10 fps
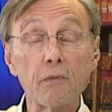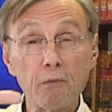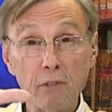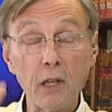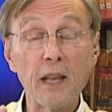
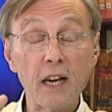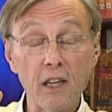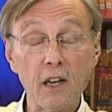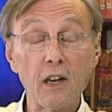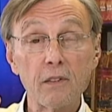real
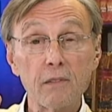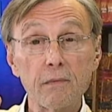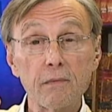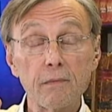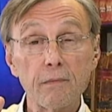Medicare.
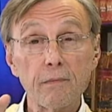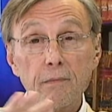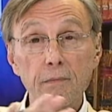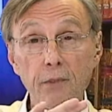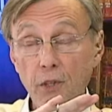
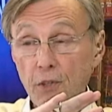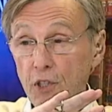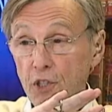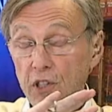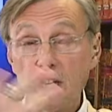You're
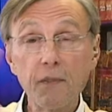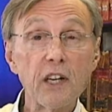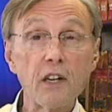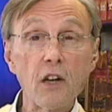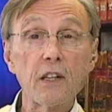just
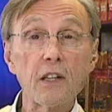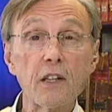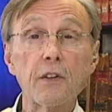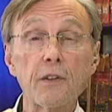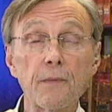leaving it all together.